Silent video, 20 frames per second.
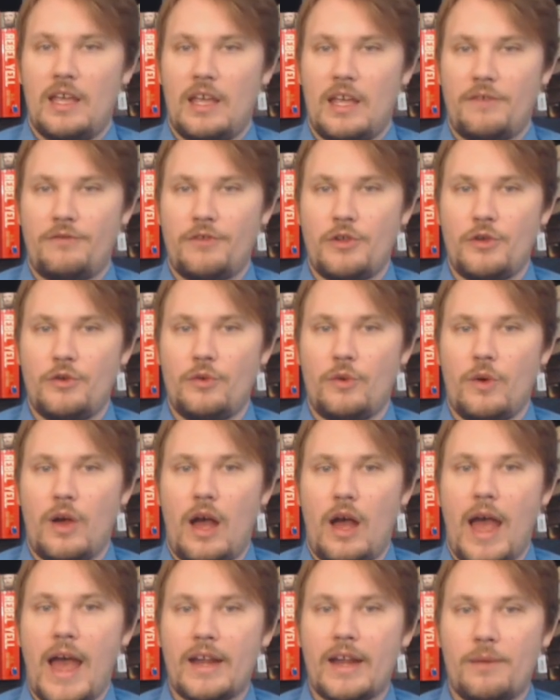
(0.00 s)
If you
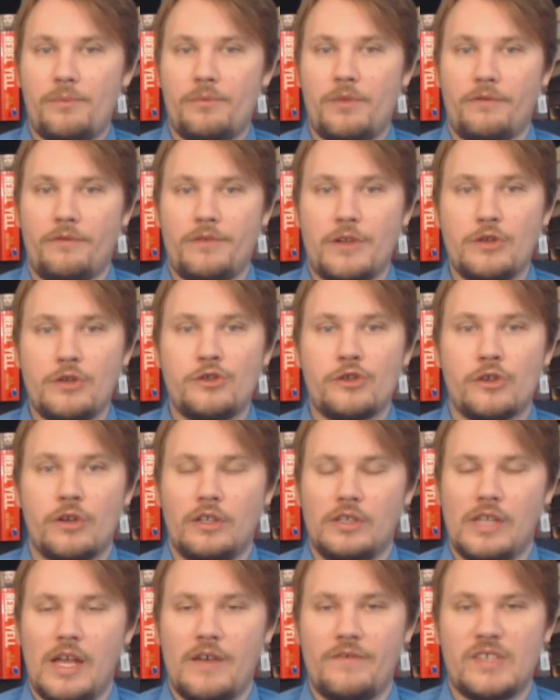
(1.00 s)
add up the future
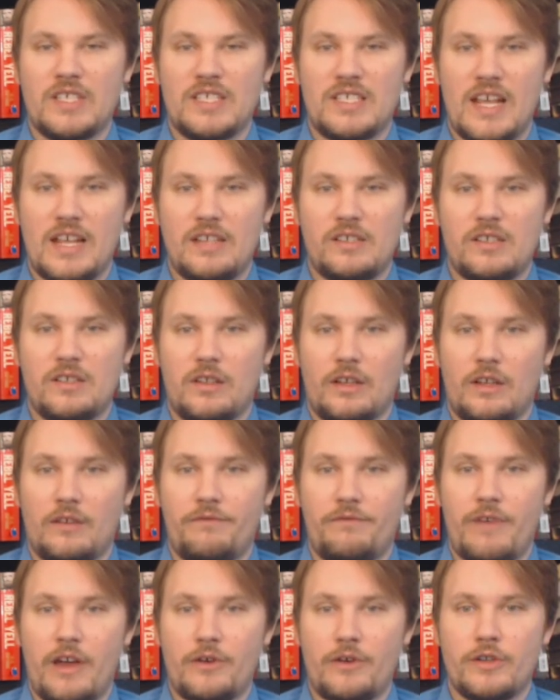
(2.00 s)
11 states of the
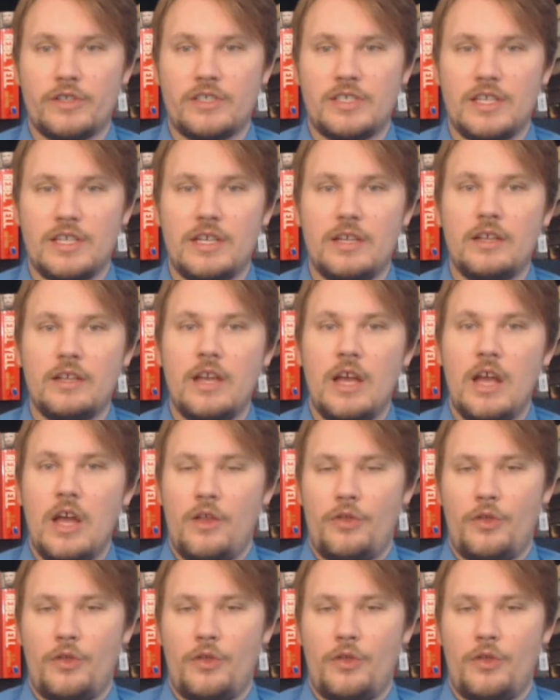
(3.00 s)
Confederacy,